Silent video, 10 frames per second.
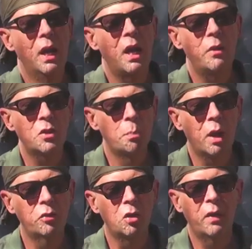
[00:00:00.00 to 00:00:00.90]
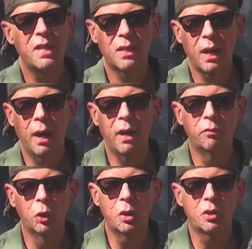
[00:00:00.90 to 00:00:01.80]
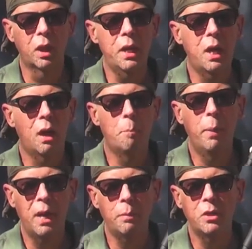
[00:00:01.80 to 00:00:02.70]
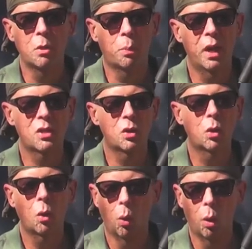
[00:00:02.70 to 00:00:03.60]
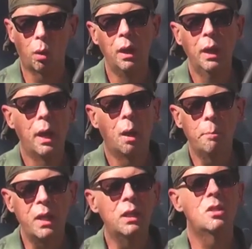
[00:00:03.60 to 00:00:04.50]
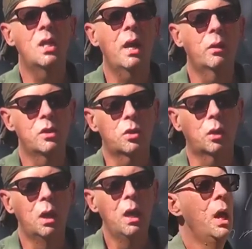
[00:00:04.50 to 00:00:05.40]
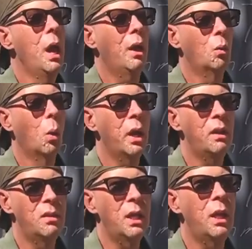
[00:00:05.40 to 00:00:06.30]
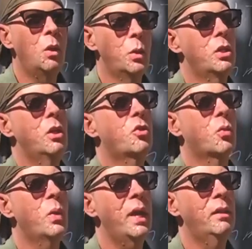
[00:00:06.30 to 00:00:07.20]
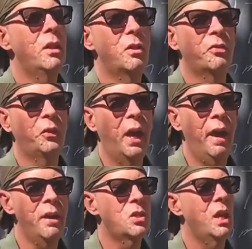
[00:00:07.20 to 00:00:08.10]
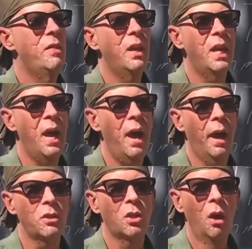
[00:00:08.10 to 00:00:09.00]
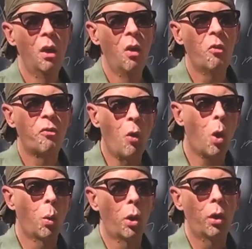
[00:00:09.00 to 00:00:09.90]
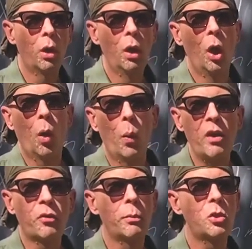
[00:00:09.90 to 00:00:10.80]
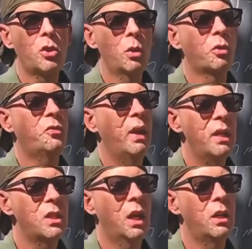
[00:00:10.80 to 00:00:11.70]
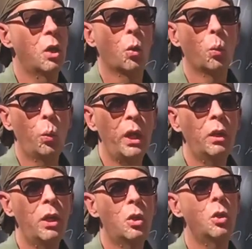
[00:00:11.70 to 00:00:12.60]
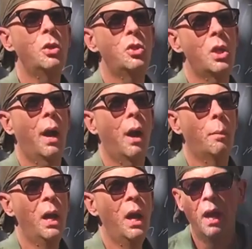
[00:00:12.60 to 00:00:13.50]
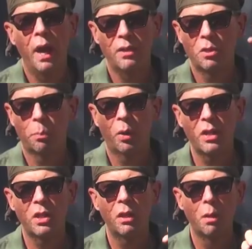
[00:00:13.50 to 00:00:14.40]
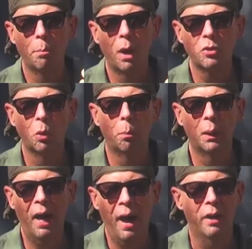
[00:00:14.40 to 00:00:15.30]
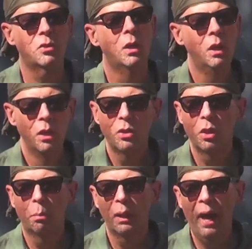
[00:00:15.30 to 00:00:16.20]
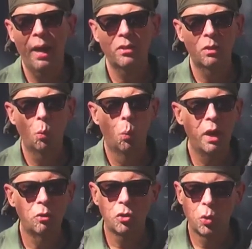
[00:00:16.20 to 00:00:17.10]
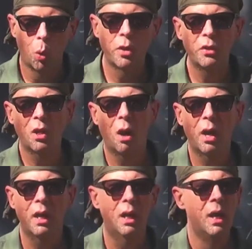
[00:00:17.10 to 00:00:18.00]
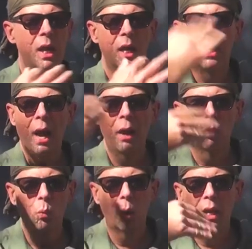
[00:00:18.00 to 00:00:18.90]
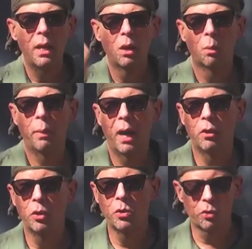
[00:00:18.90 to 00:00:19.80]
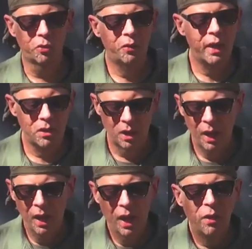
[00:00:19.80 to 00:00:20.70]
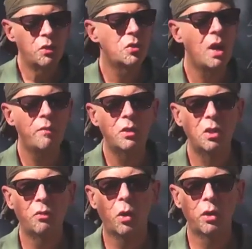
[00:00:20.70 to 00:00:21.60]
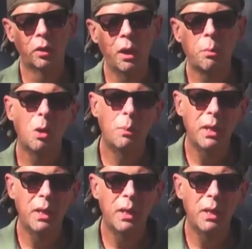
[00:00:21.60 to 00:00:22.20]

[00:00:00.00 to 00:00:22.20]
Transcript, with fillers: Now, this muzzle device kind of looks like a baby suppressor or a mini silencer, and what it did was it directed the flash and the gas forward away from the shooter's face, and it did a really good job at suppressing the muzzle blast. So the blast went toward the target, not right here by the user's face. And this is obviously very deliberate